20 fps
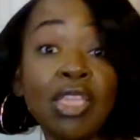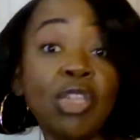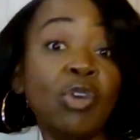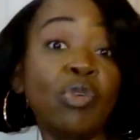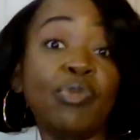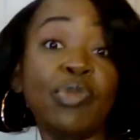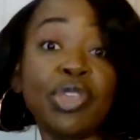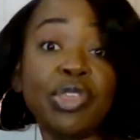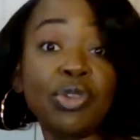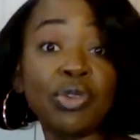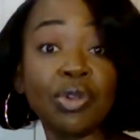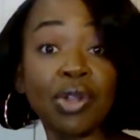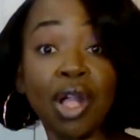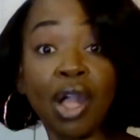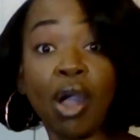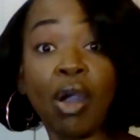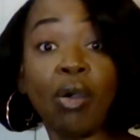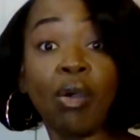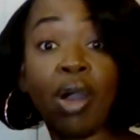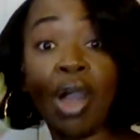when you're
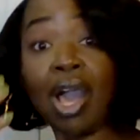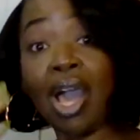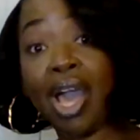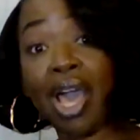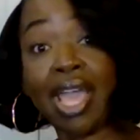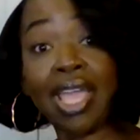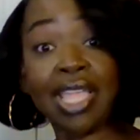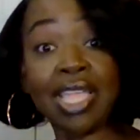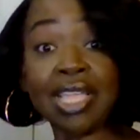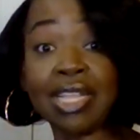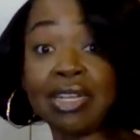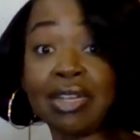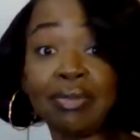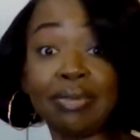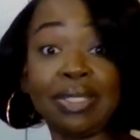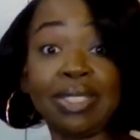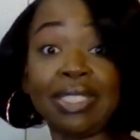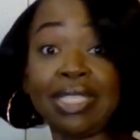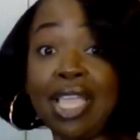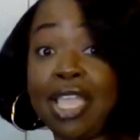all hot and
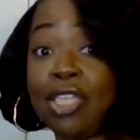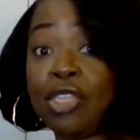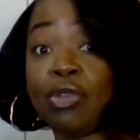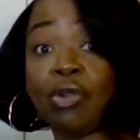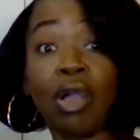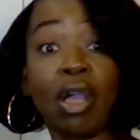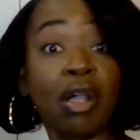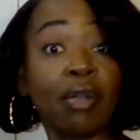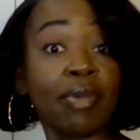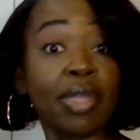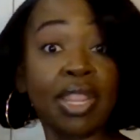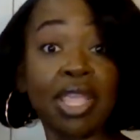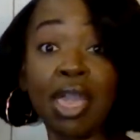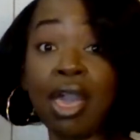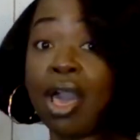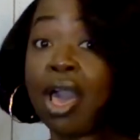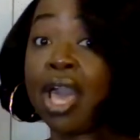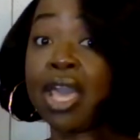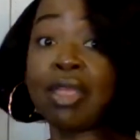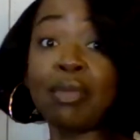upset. You're already
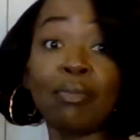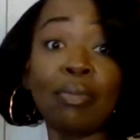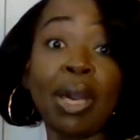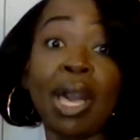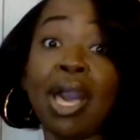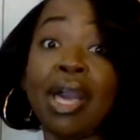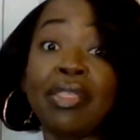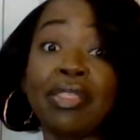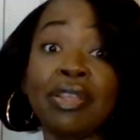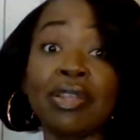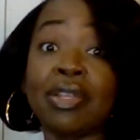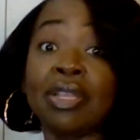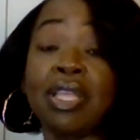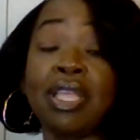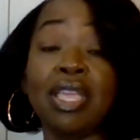hot and bothered.